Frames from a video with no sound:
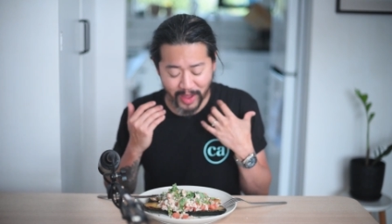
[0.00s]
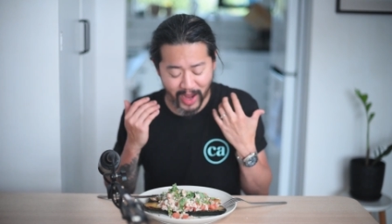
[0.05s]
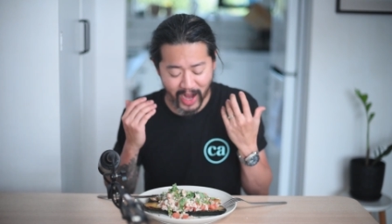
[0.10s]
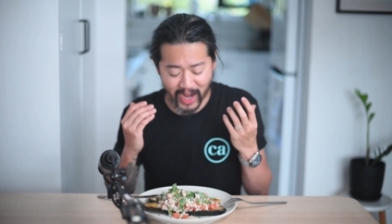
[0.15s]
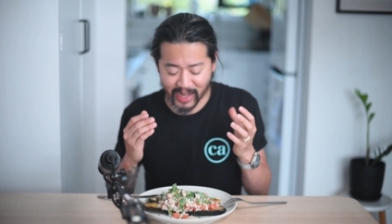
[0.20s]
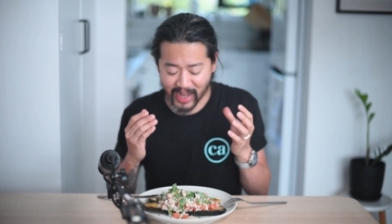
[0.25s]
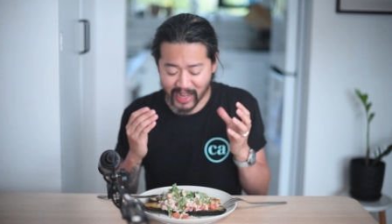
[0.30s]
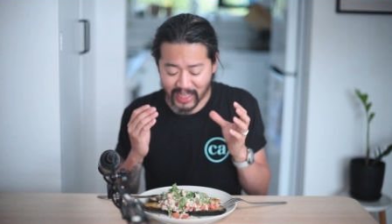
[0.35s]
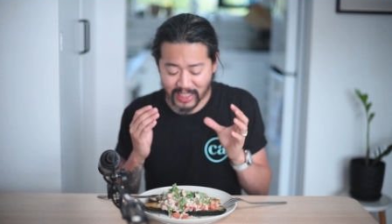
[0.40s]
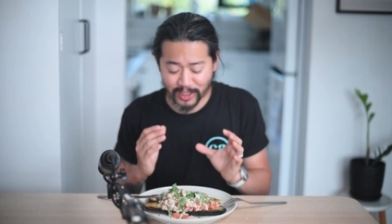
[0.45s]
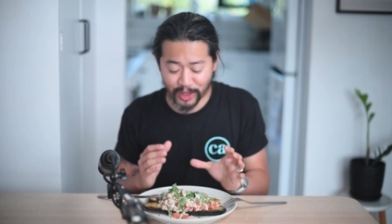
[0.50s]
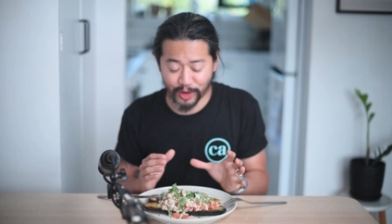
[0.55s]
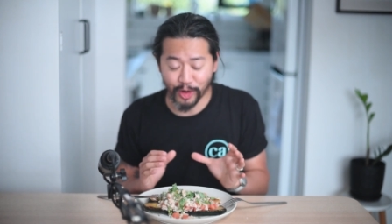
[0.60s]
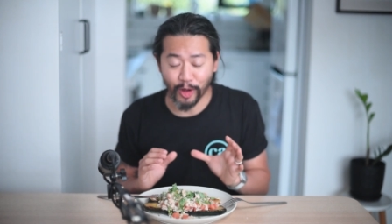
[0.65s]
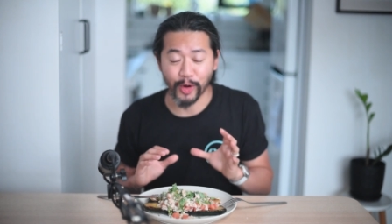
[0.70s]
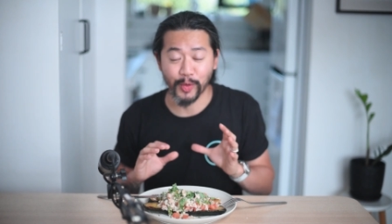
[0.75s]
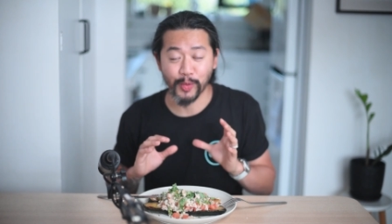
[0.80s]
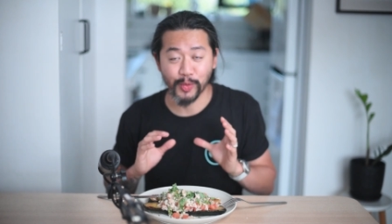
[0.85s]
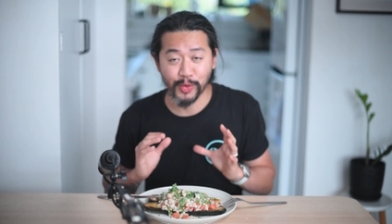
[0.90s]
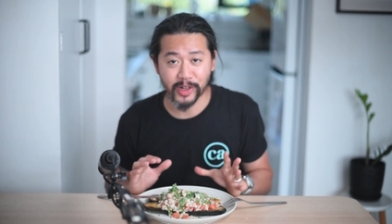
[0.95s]
I, it's
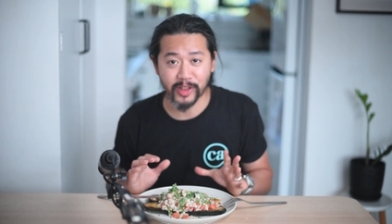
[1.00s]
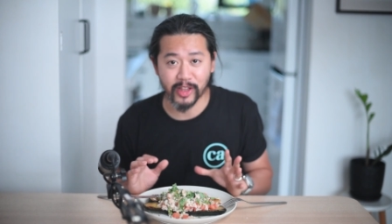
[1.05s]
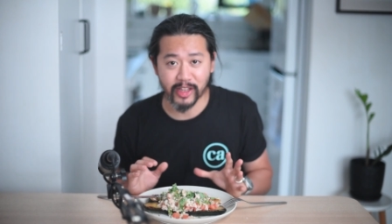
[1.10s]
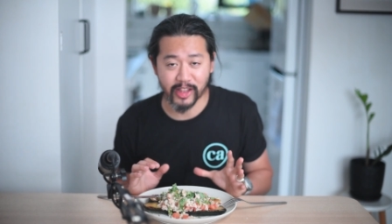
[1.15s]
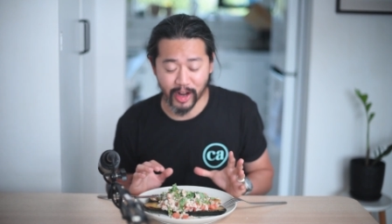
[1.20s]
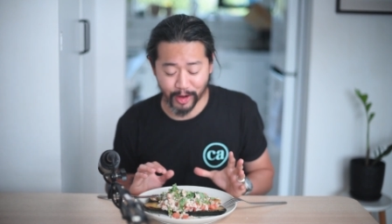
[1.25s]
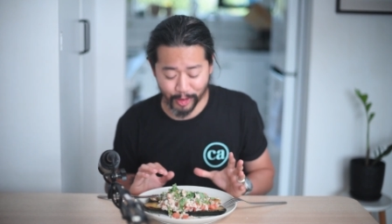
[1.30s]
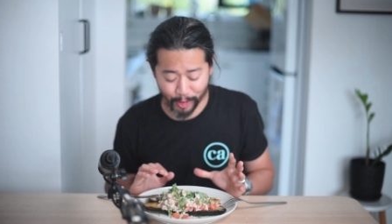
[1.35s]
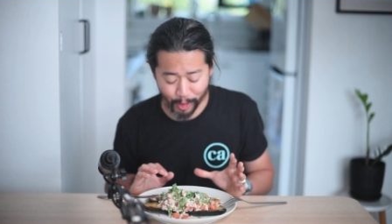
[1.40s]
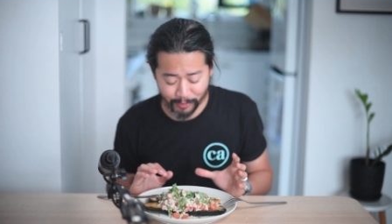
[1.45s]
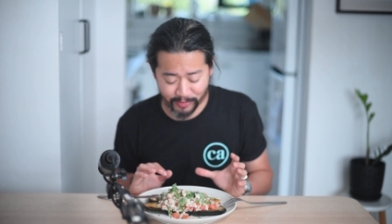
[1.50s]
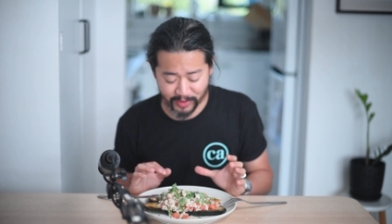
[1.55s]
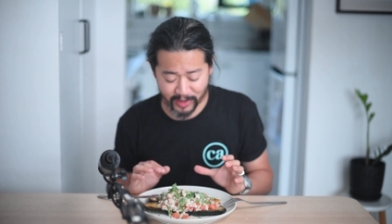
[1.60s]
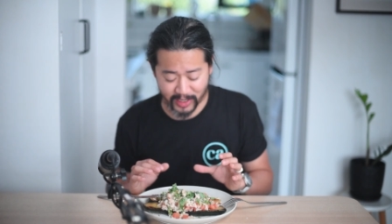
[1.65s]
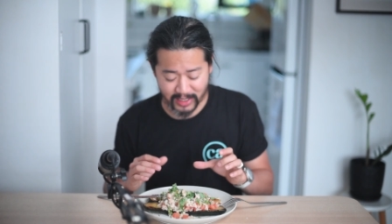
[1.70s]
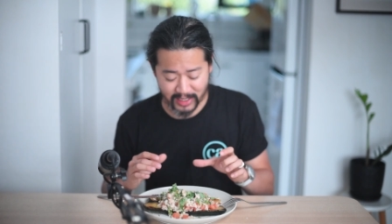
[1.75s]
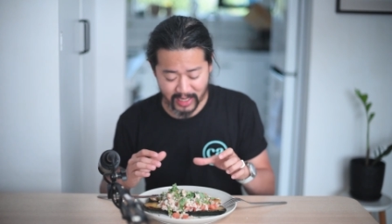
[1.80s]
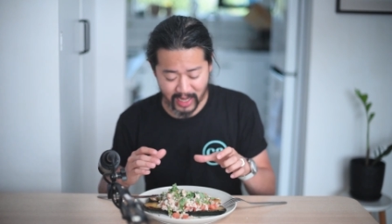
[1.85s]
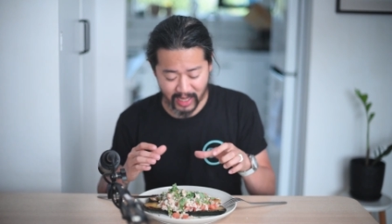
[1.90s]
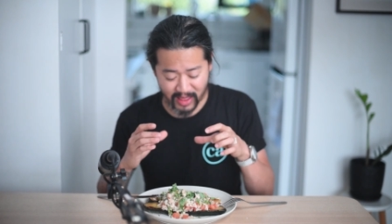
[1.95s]
not really that
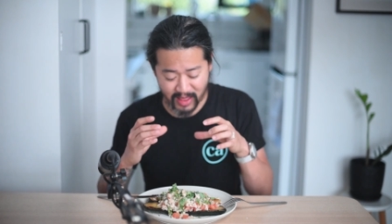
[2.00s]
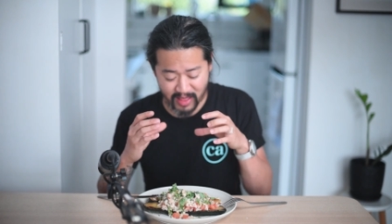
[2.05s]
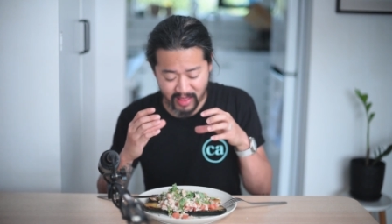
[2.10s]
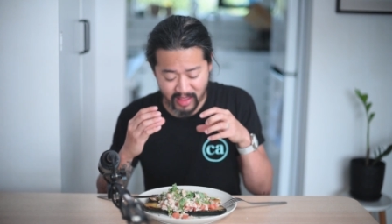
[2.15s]
obvious that,